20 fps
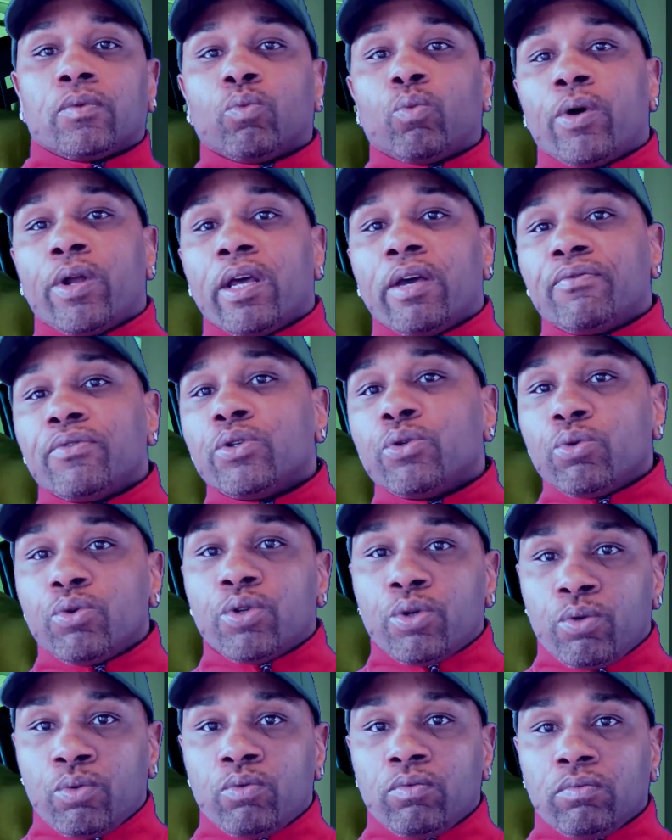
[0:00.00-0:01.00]
whatever you
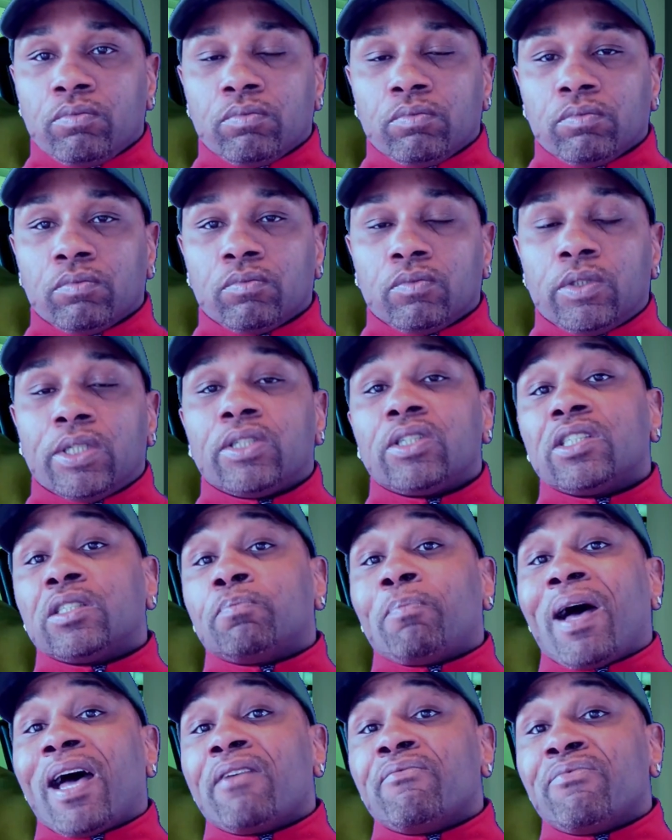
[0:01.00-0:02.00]
do, this is
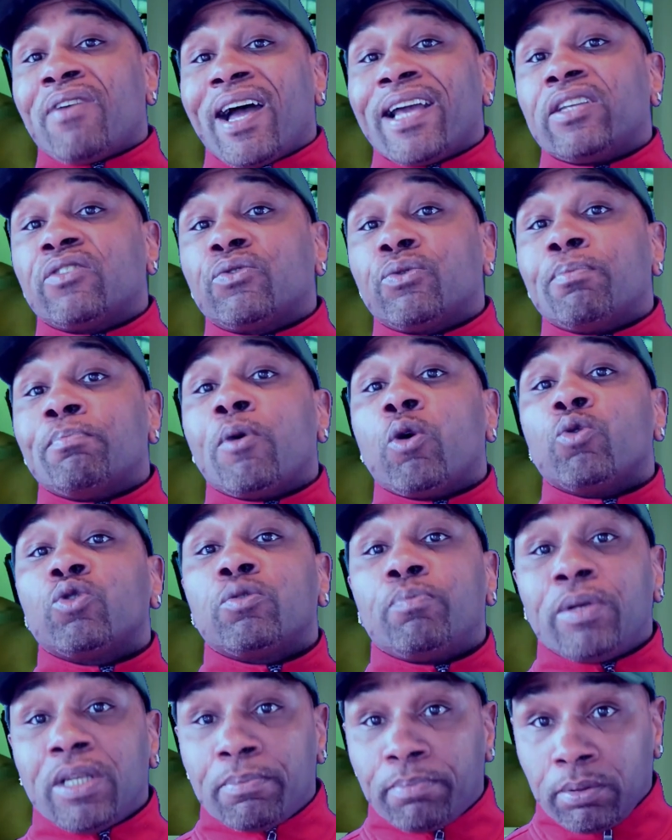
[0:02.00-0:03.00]
my advice for
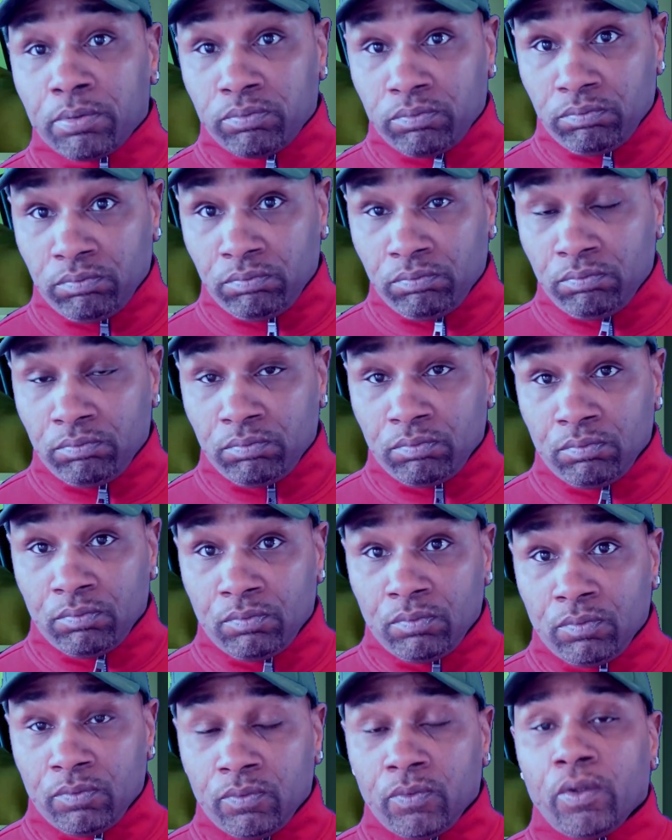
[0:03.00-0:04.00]
most people.
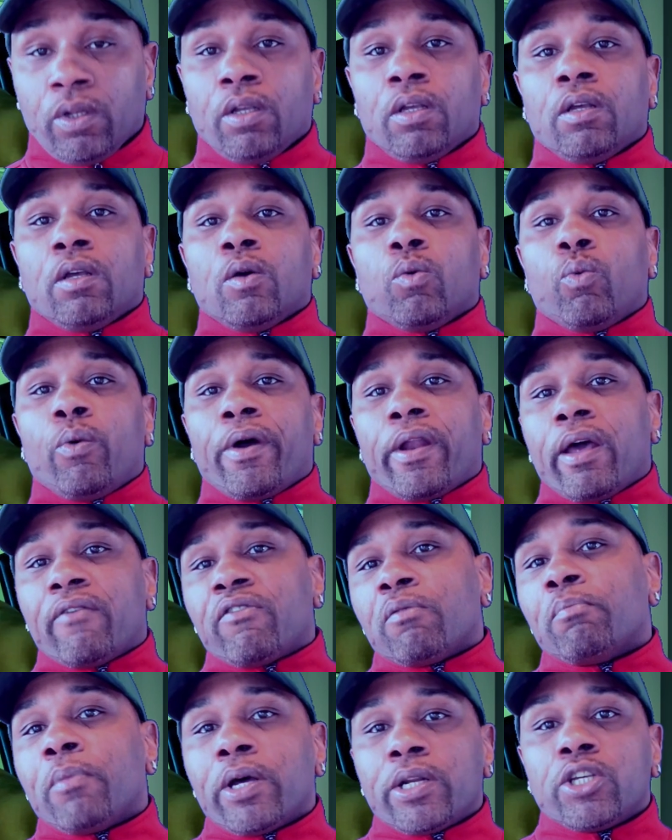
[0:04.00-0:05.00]
Whatever
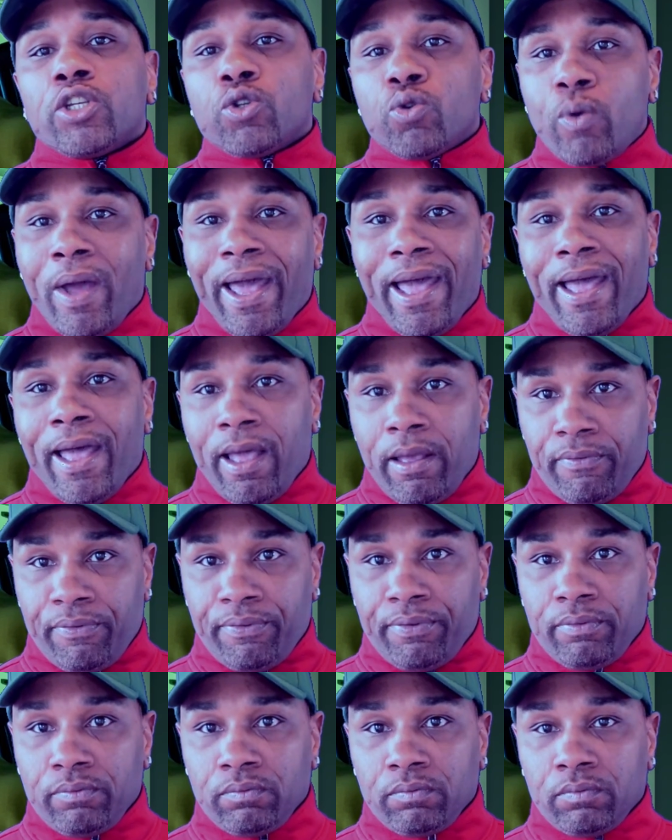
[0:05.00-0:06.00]
money you
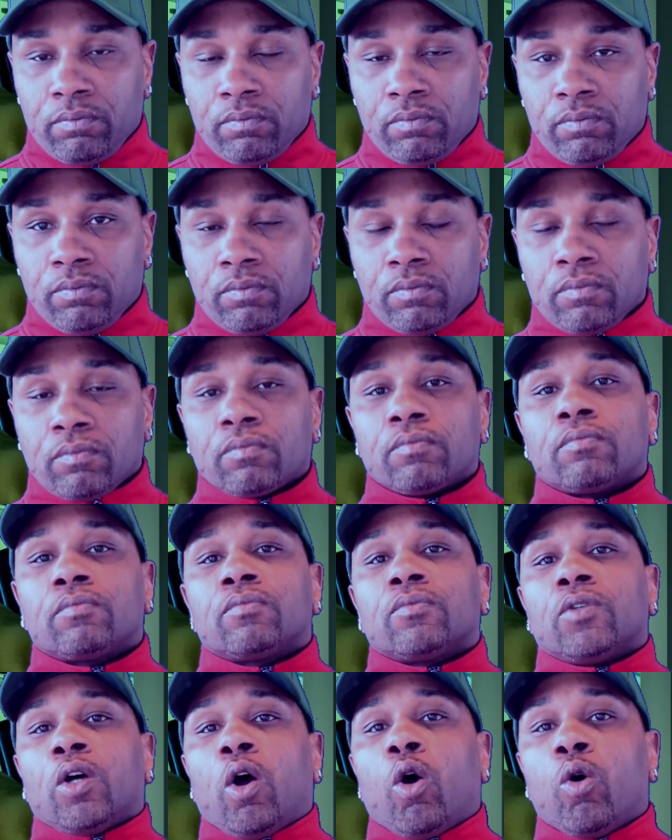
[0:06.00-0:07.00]
have,
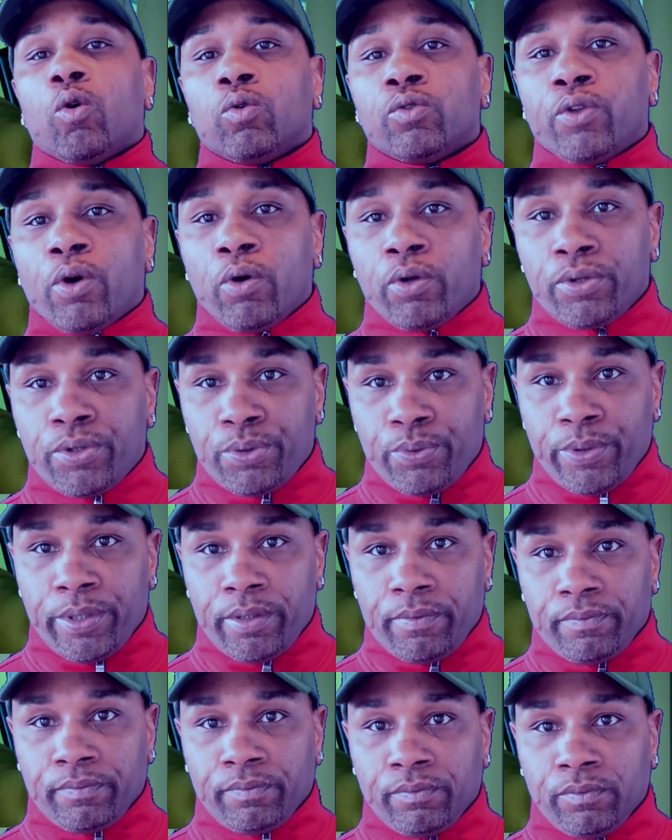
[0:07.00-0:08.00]
hold on to it.
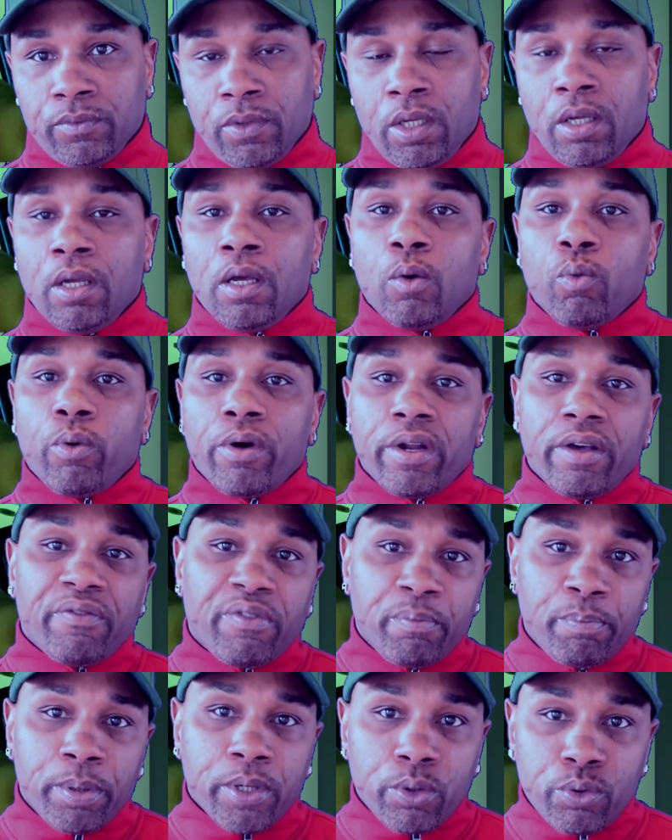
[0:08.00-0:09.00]
Whatever
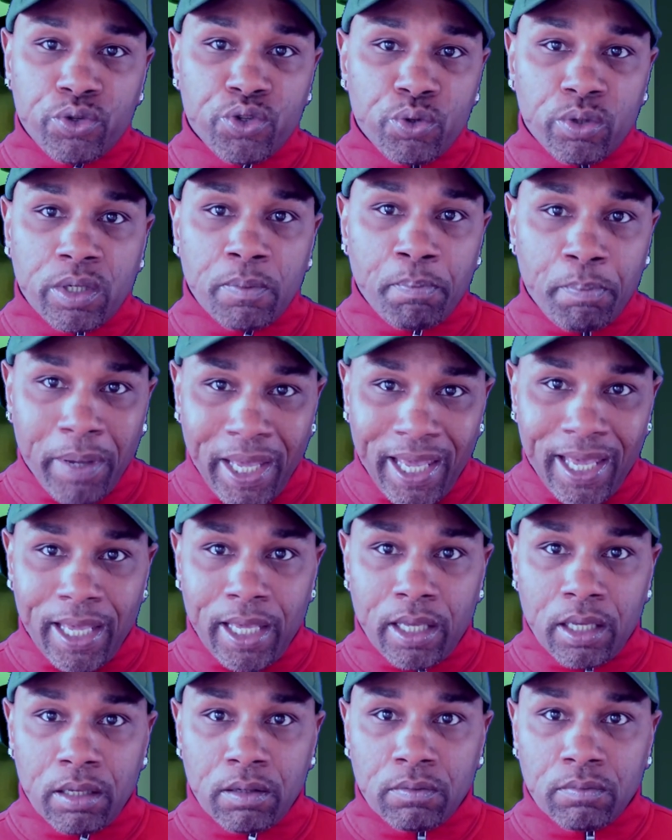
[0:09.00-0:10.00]
bills you can
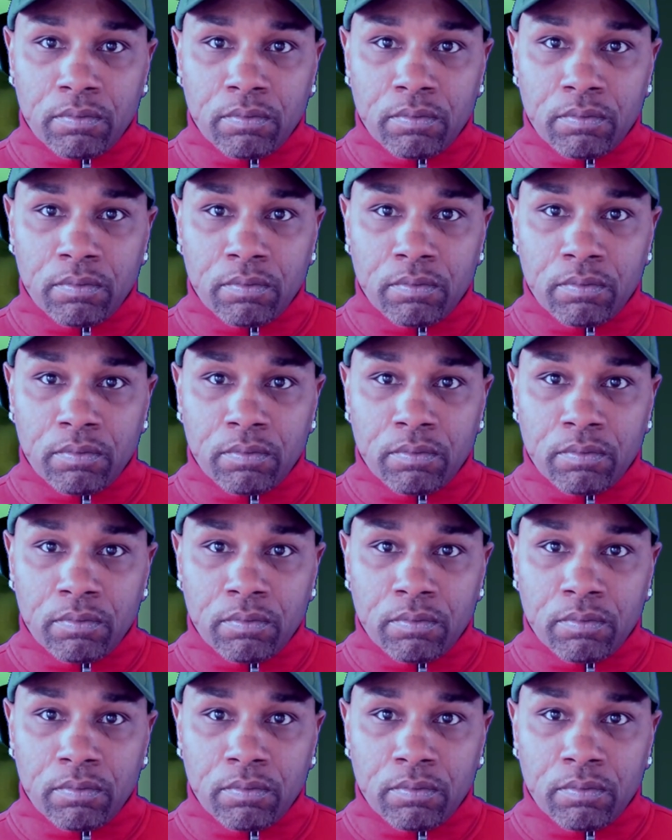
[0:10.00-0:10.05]
pay,